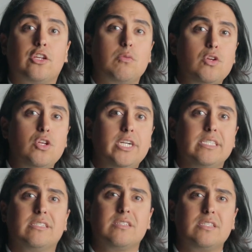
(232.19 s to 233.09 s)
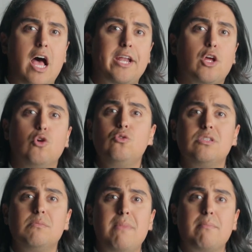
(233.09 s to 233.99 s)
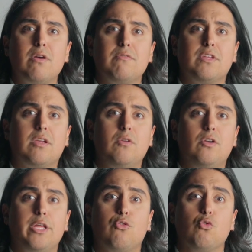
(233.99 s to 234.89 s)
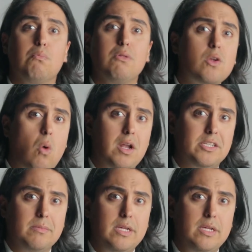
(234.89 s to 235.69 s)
communities decide who's a member of the community through blood quantum,